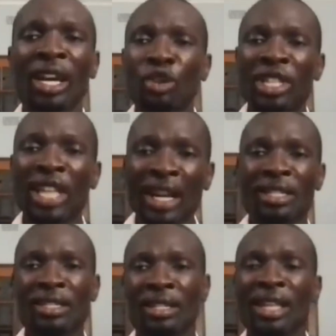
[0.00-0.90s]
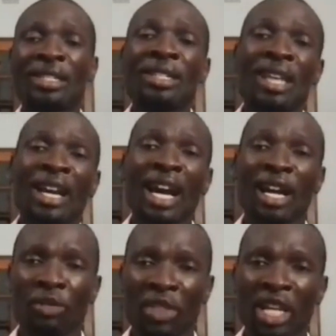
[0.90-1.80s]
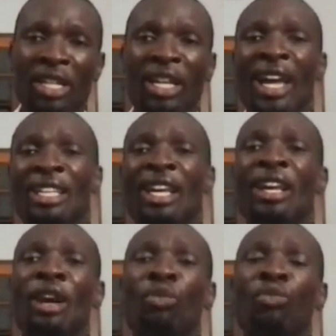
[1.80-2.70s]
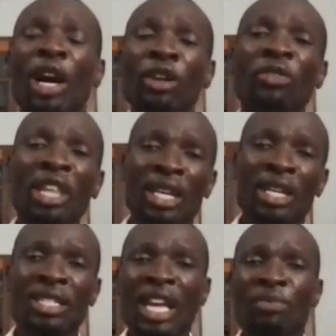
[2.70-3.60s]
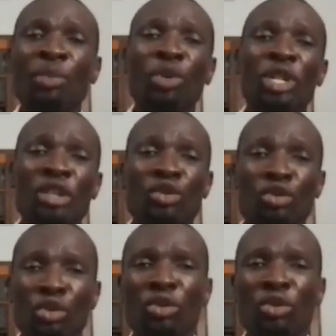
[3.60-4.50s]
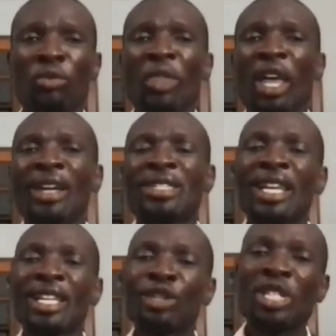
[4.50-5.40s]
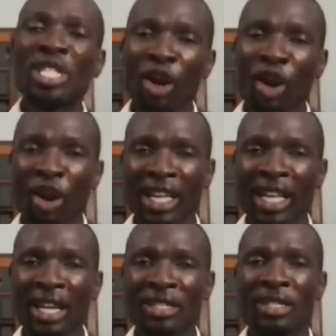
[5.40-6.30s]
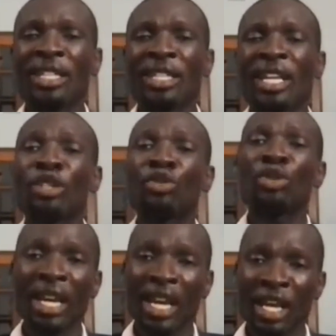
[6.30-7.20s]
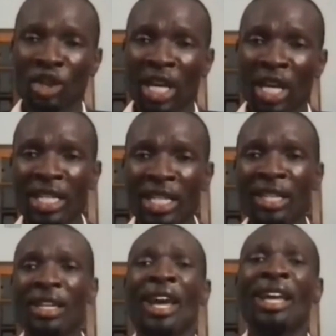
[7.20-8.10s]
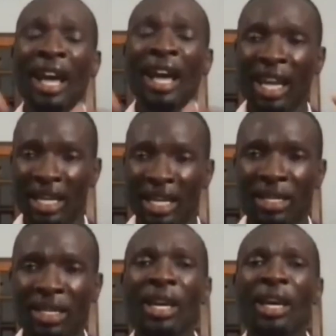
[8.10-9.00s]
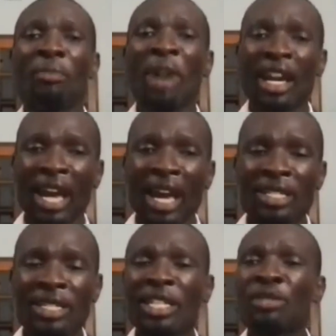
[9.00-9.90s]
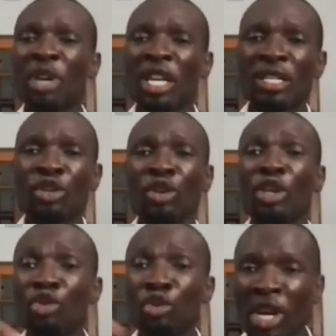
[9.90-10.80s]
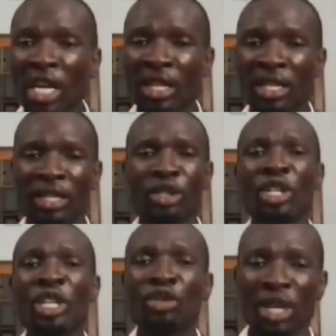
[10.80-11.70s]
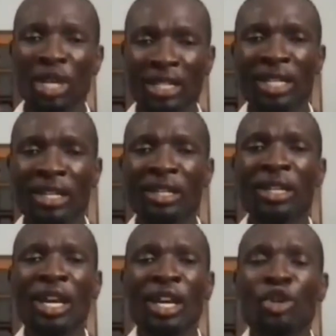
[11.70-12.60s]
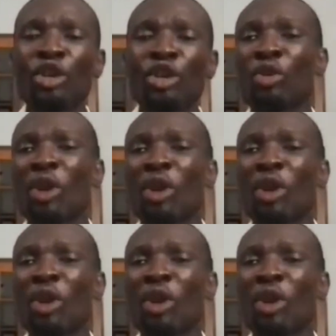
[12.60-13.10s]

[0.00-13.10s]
So that is that is the kind of thing. And one of the things that people need to do is they need to stay organized, they need to stay educated and alert. By that, it means you need to read, you need to listen, you need to